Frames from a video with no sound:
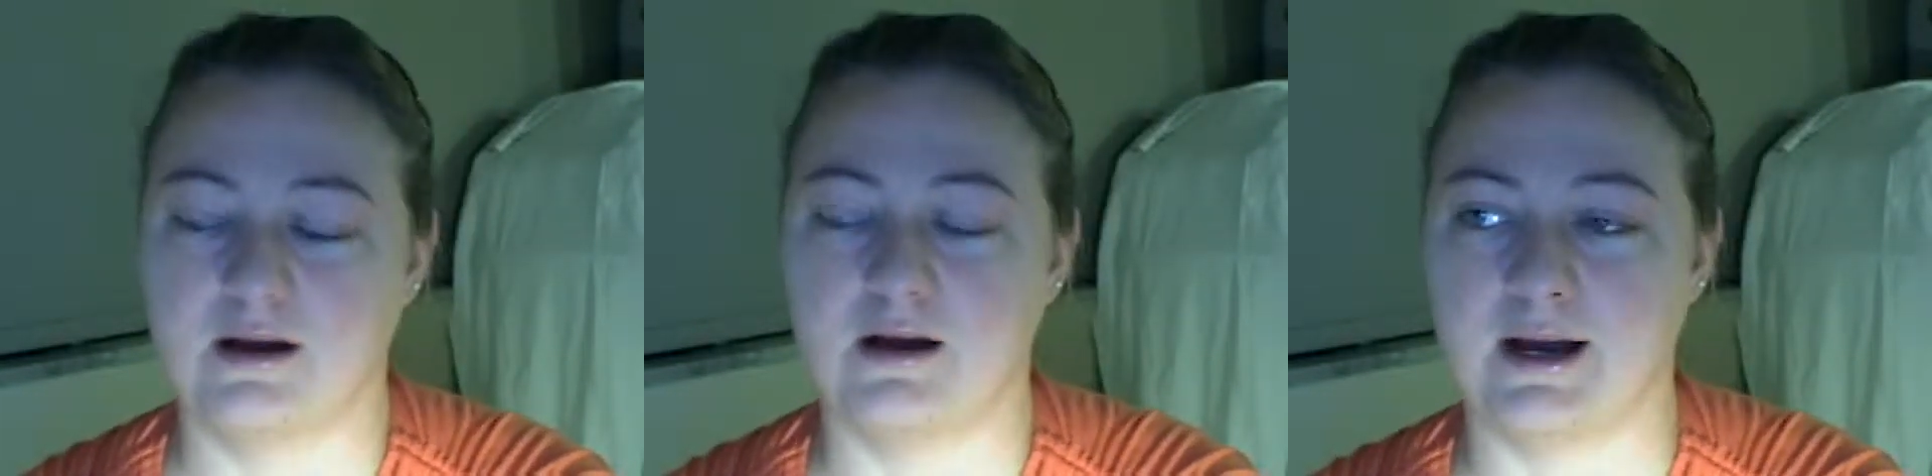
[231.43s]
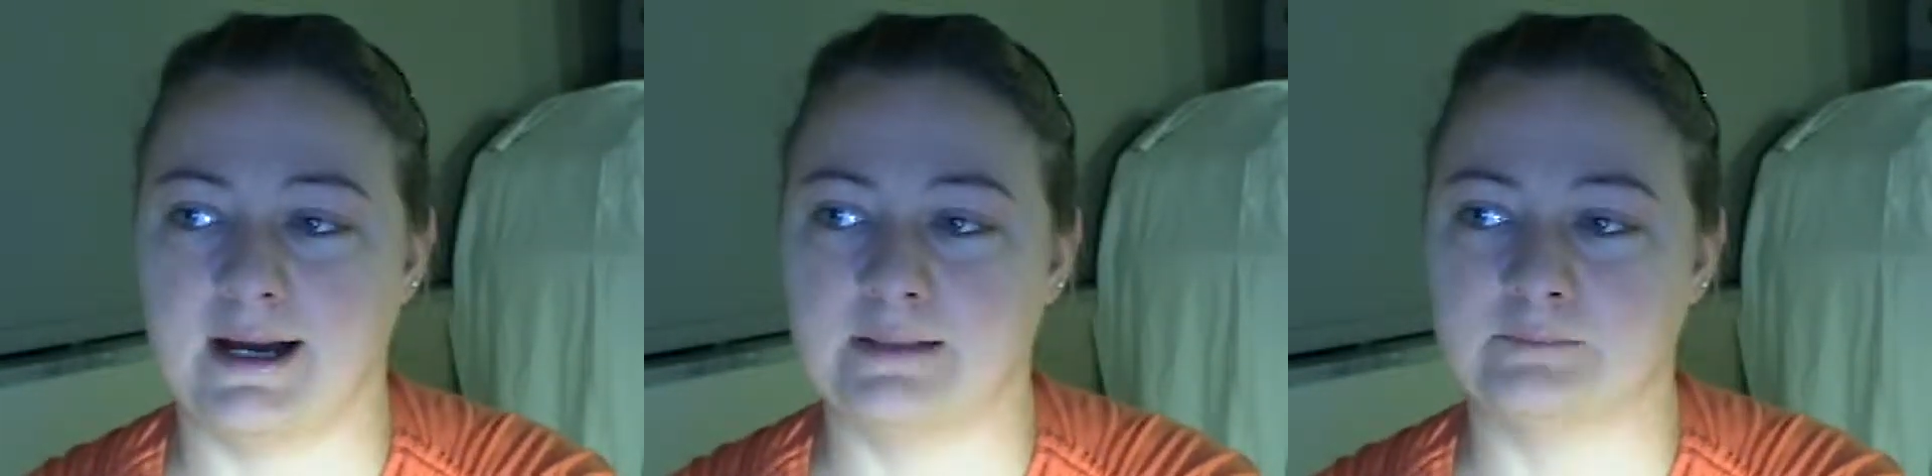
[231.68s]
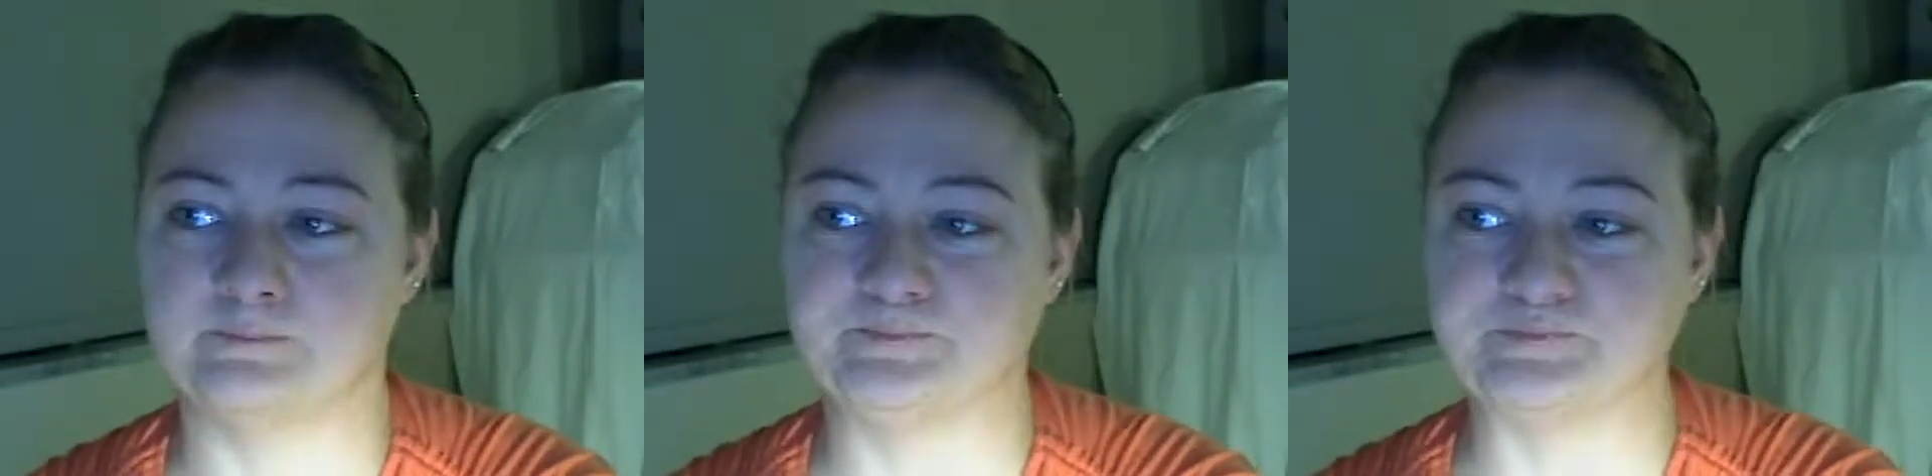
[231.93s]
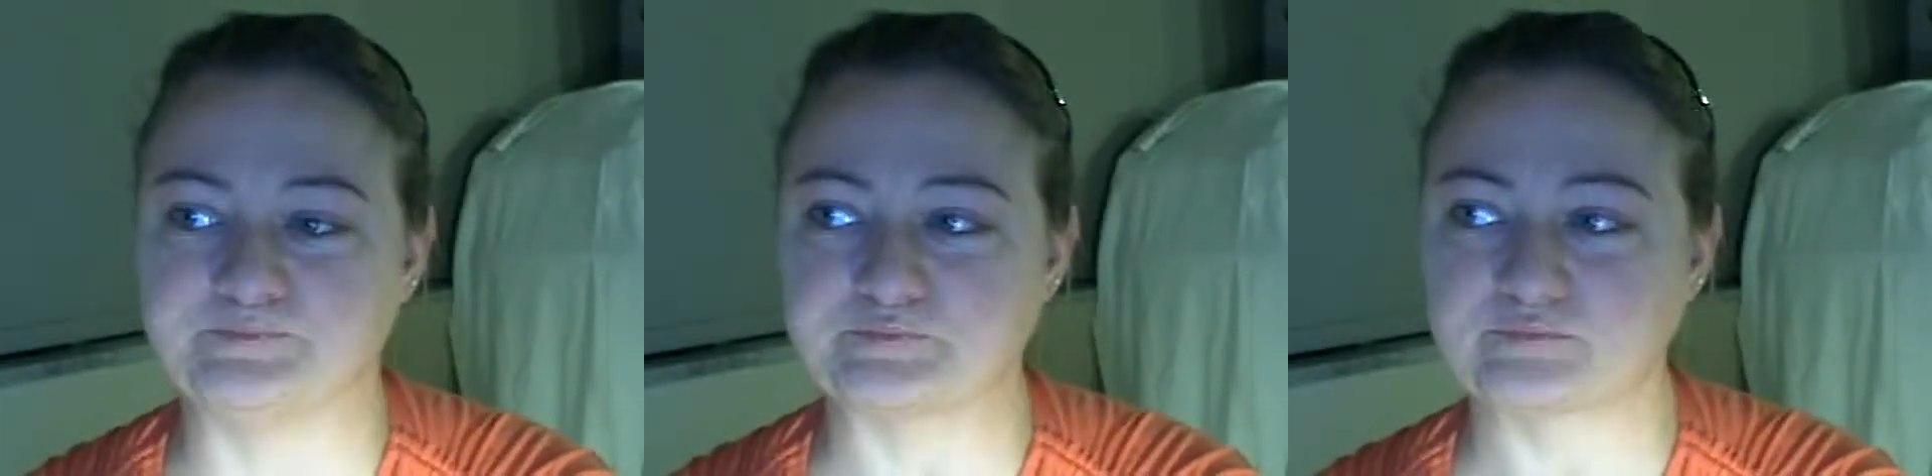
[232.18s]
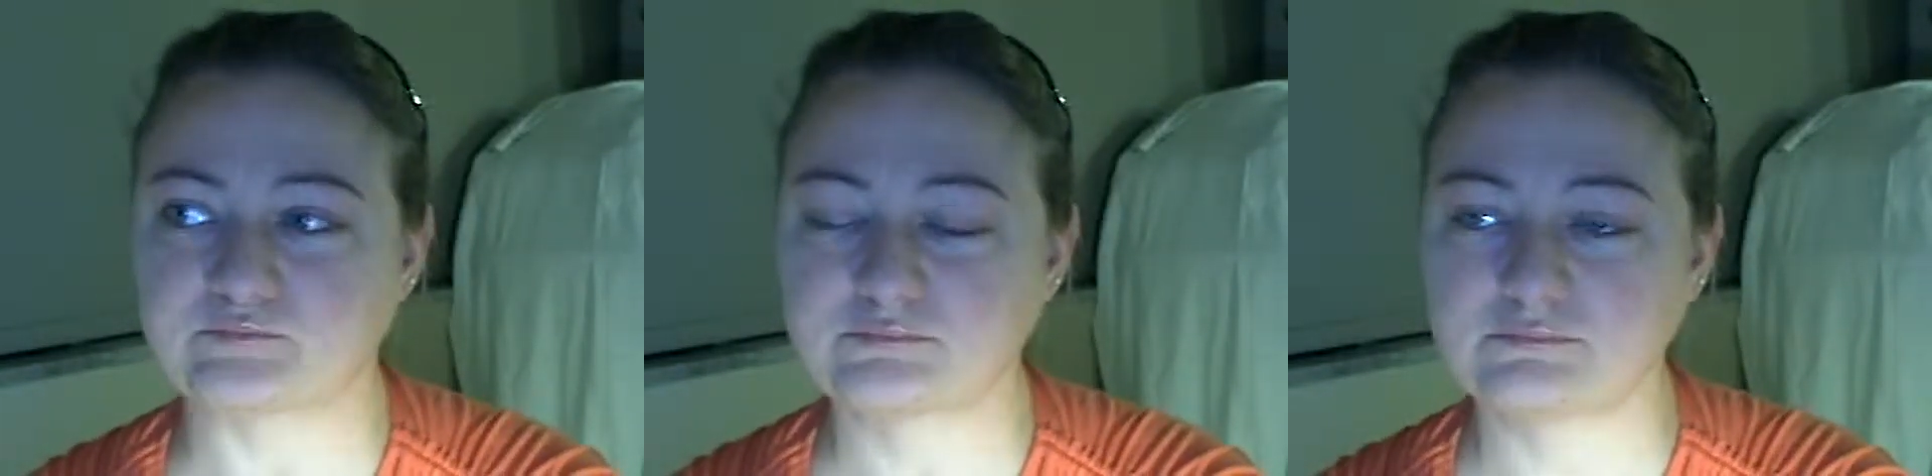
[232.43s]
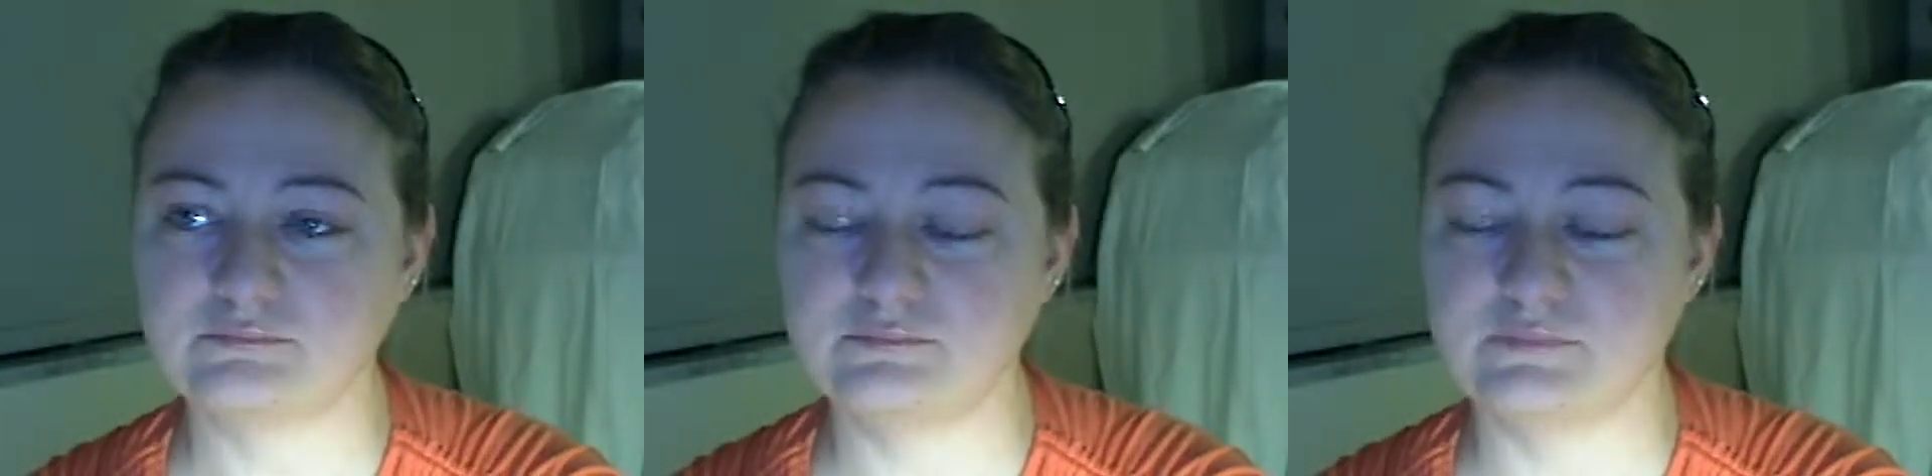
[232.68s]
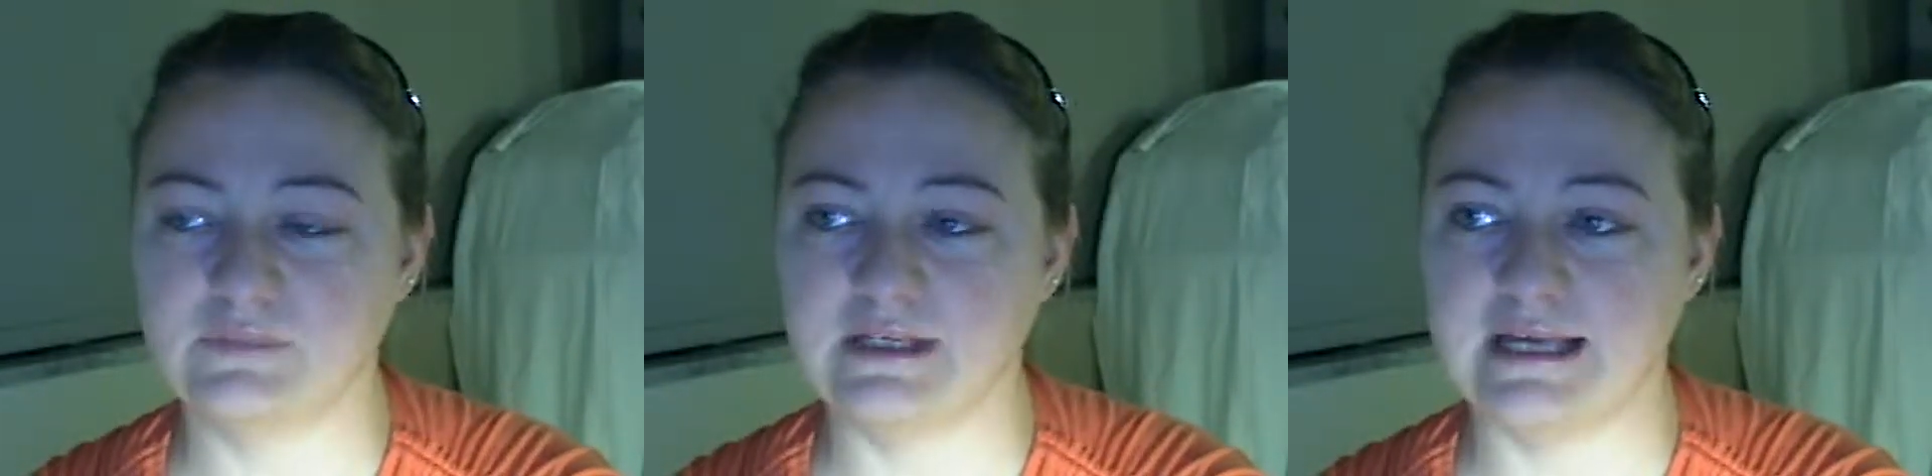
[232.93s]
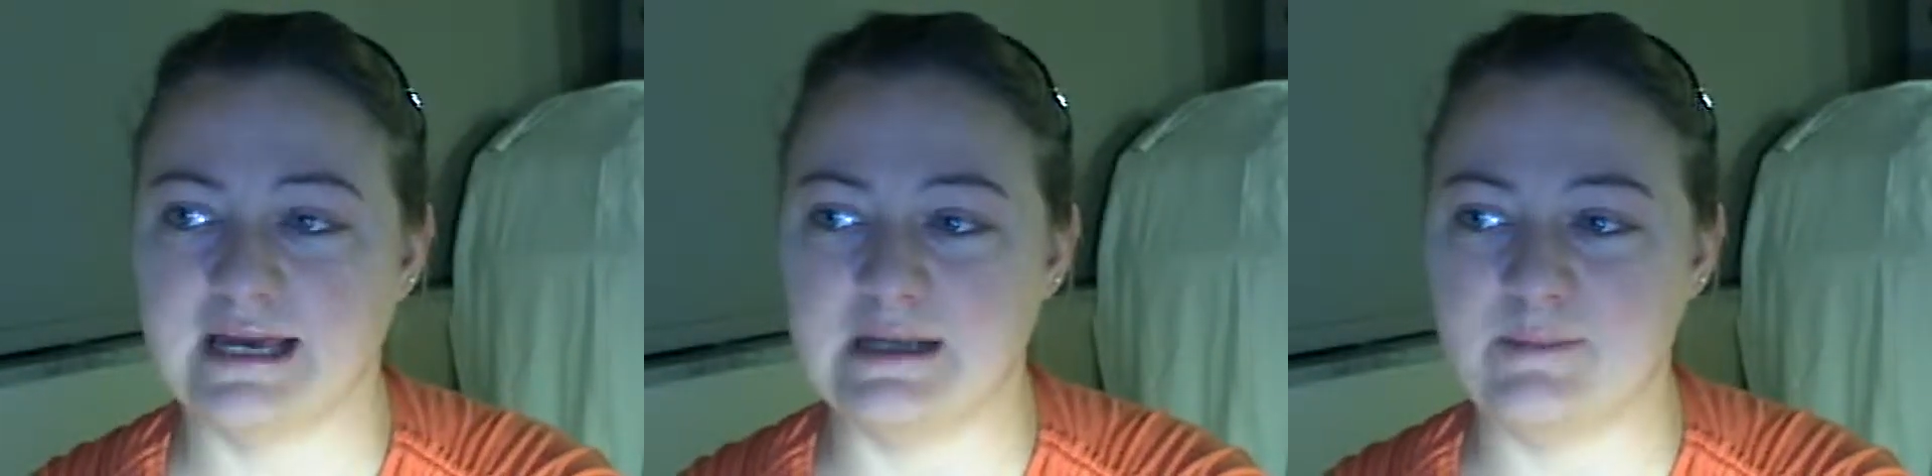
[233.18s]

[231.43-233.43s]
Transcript: Um, and it